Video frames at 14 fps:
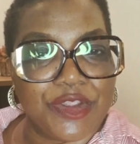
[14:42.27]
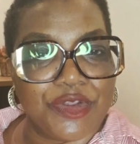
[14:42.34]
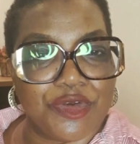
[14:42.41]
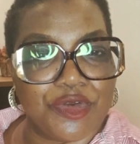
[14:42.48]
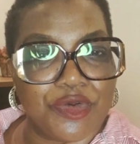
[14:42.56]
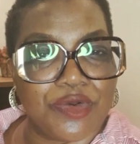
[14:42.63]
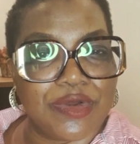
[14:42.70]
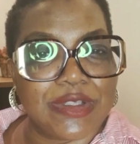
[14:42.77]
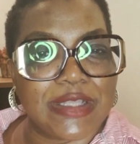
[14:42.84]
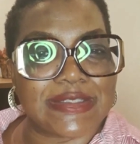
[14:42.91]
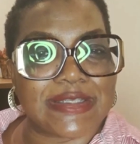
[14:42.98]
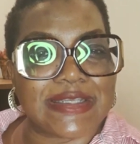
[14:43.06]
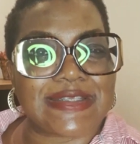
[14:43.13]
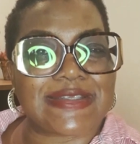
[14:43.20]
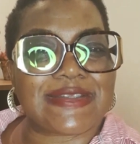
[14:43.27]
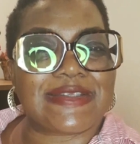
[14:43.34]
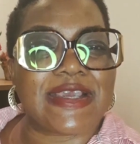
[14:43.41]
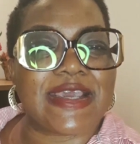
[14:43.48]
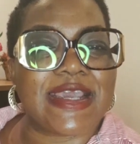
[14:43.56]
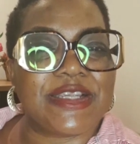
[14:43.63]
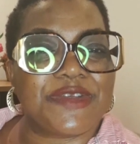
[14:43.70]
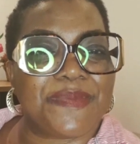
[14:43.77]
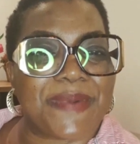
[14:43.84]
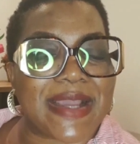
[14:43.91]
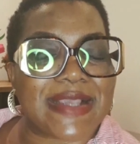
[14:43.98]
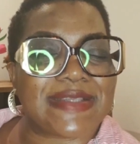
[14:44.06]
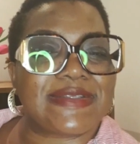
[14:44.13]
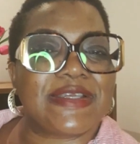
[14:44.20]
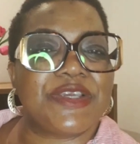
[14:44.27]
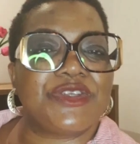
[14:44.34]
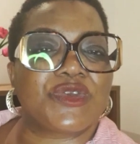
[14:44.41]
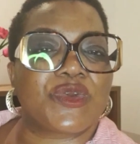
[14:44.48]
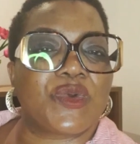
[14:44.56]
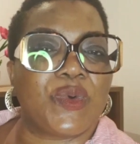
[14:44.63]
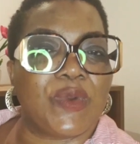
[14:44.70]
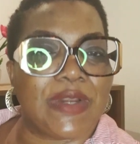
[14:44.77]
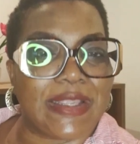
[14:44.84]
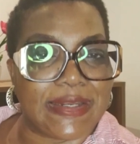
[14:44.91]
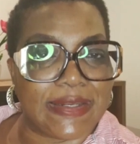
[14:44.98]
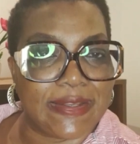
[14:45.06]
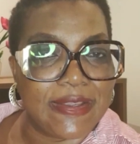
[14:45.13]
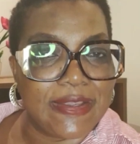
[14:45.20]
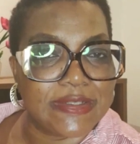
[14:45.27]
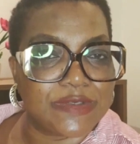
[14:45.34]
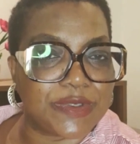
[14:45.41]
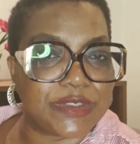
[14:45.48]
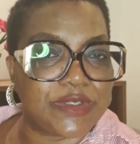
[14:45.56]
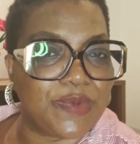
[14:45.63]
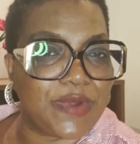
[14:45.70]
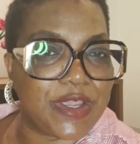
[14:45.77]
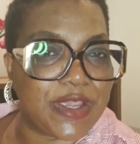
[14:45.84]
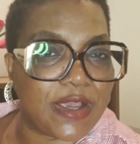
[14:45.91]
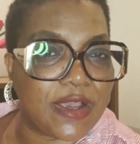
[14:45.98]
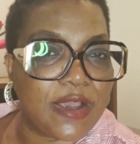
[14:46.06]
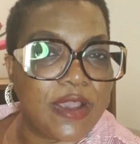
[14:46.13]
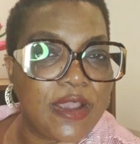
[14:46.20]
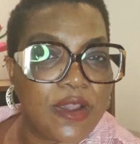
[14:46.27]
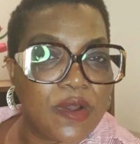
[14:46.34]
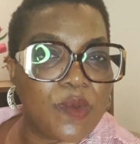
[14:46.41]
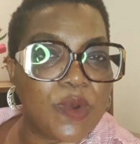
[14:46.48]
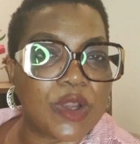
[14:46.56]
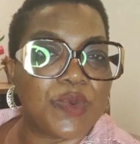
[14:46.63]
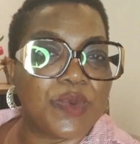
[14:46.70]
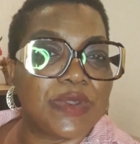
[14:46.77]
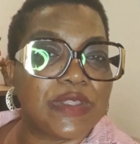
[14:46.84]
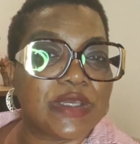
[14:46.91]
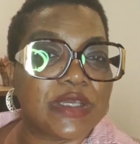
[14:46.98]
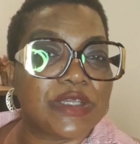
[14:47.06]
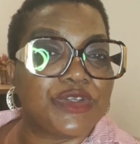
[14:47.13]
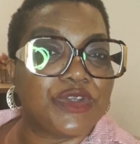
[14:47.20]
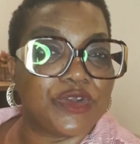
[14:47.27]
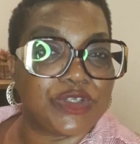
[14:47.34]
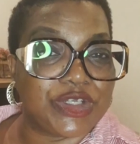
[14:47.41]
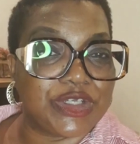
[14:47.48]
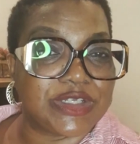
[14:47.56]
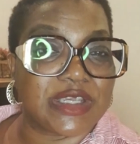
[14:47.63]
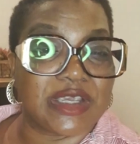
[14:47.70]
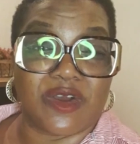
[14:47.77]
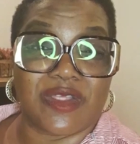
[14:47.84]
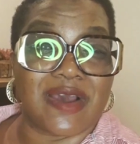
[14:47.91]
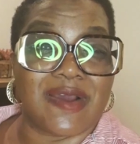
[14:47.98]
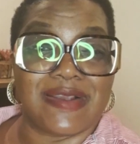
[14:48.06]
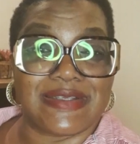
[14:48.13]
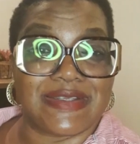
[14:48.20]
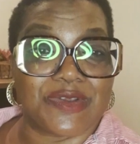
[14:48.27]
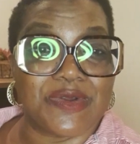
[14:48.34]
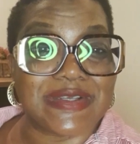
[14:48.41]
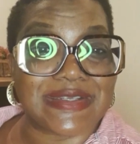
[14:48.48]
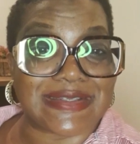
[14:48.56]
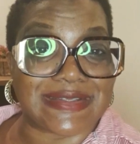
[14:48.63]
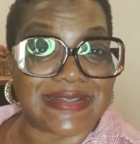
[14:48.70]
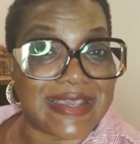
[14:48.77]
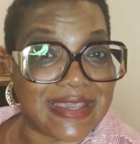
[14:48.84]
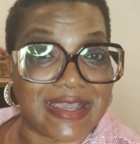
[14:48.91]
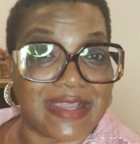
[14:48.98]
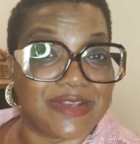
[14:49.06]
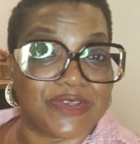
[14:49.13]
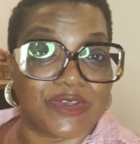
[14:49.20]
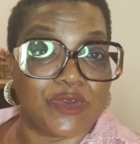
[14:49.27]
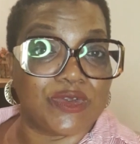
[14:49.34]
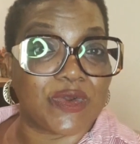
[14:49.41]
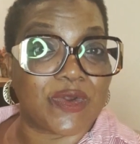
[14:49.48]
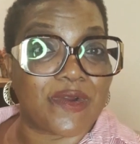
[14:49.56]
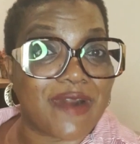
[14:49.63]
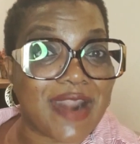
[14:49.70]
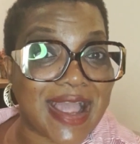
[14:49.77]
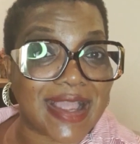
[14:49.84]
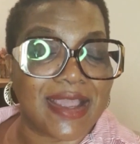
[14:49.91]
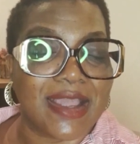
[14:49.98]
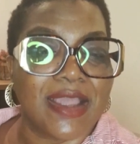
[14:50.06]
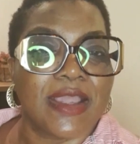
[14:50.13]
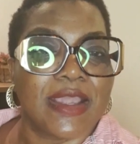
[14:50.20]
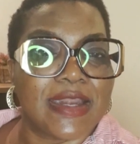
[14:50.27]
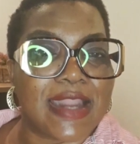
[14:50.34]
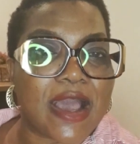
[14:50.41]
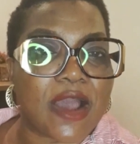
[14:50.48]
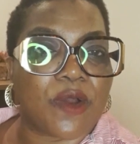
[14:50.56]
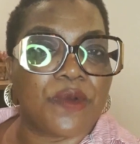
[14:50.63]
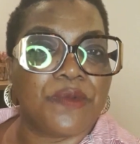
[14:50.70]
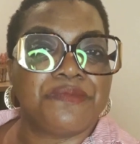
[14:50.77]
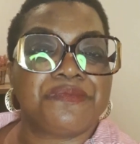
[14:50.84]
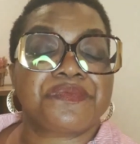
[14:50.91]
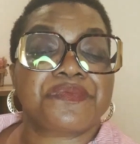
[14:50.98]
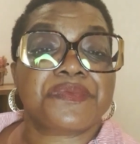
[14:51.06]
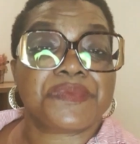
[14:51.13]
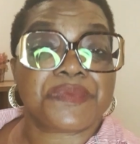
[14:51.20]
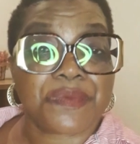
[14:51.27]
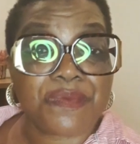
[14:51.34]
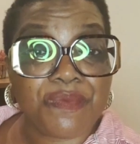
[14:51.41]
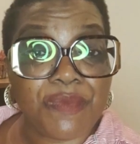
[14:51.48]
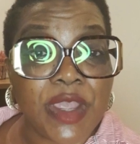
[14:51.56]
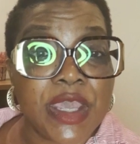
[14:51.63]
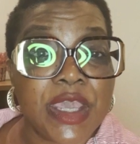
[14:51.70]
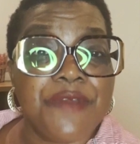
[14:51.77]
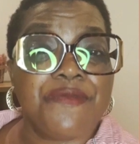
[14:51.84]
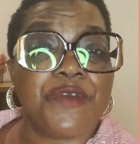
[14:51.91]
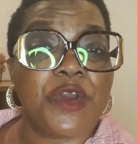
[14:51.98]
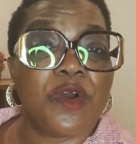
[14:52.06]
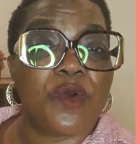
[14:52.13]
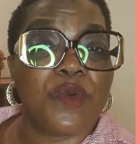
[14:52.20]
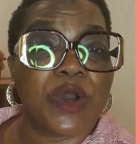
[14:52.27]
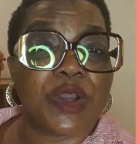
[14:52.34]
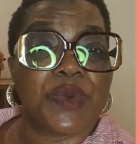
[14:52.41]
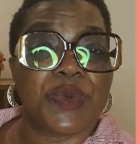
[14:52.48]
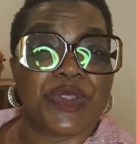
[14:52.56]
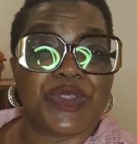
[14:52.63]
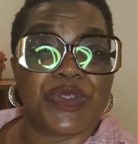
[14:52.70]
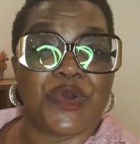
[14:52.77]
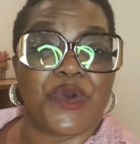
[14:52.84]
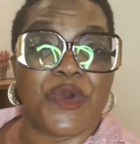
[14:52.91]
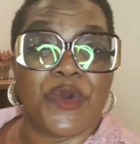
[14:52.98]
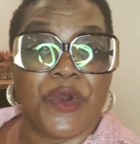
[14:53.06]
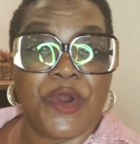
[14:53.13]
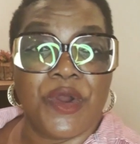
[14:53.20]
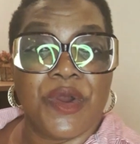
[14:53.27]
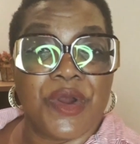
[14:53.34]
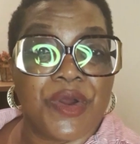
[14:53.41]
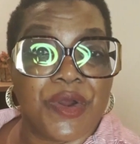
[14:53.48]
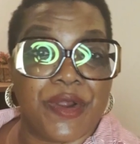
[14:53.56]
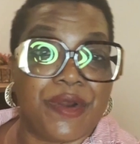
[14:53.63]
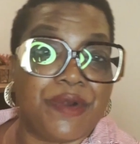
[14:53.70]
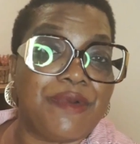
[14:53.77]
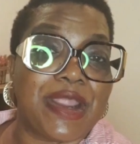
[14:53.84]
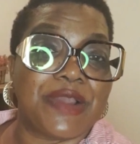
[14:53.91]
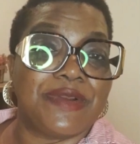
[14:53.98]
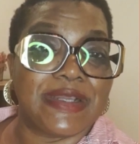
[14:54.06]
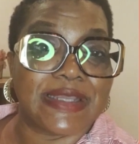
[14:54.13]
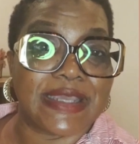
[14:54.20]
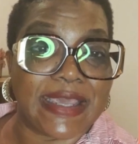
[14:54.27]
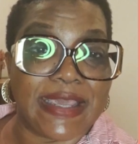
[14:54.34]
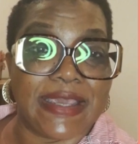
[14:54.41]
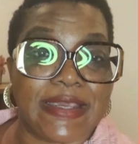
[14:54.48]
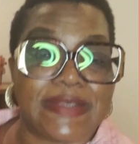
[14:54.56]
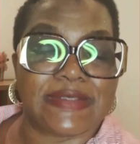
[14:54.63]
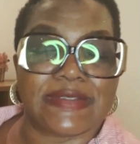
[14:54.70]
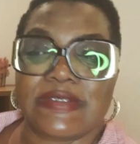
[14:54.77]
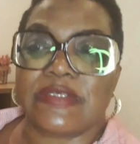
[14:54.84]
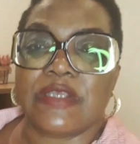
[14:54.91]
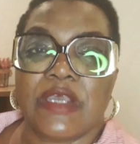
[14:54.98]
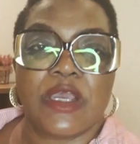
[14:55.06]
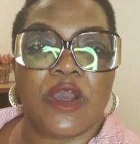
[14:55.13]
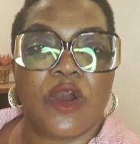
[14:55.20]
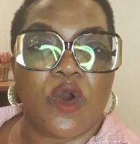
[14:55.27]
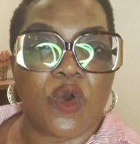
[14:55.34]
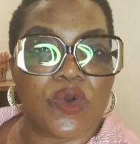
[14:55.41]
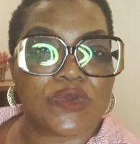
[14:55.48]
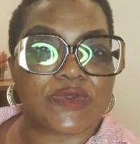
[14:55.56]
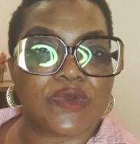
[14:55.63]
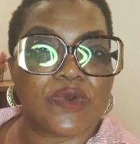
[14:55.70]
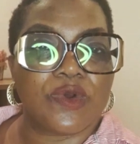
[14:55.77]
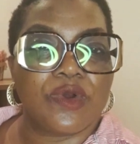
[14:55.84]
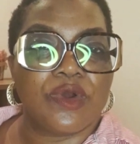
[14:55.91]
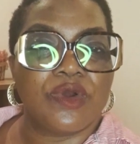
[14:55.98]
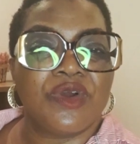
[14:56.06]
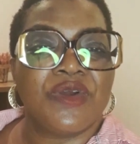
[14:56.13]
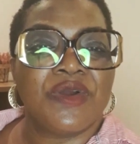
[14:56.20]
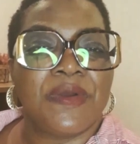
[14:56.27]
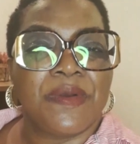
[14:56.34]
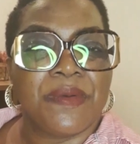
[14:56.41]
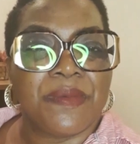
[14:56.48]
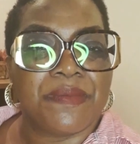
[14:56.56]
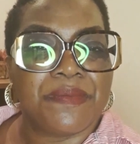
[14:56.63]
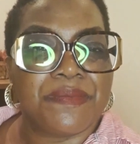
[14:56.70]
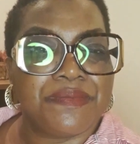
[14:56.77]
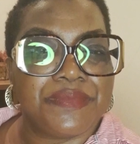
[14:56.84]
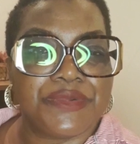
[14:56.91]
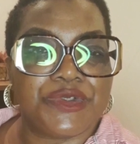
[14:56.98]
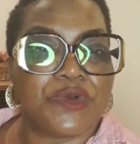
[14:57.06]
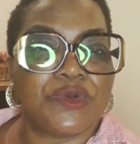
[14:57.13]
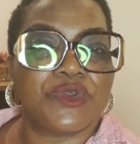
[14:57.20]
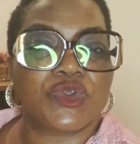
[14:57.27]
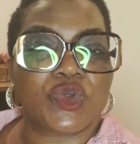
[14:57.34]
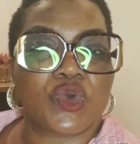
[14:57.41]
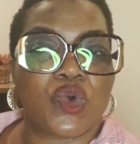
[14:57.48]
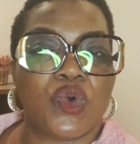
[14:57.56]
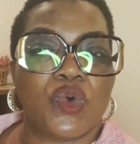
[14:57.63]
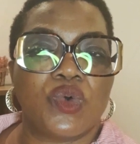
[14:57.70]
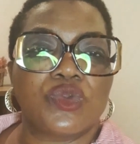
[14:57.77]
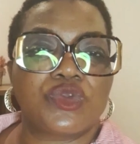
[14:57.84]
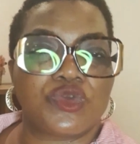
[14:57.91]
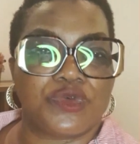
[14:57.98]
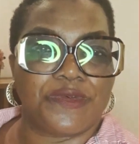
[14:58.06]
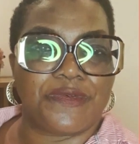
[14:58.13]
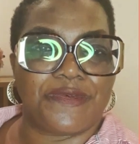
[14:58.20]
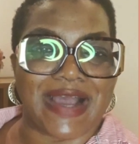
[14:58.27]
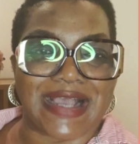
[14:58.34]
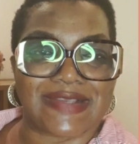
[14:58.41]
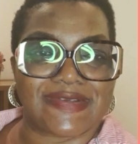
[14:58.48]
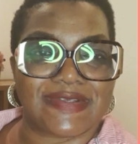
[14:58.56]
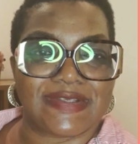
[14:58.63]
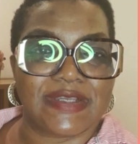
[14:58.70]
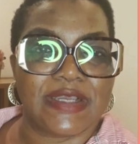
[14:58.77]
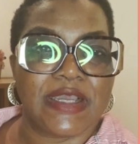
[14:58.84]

It's a stage by stage cooling, especially when you're working with your cheesecake, otherwise it's going to sink and it's going to crack. Now, if you're working with your regular cakes, also don't cool too fast.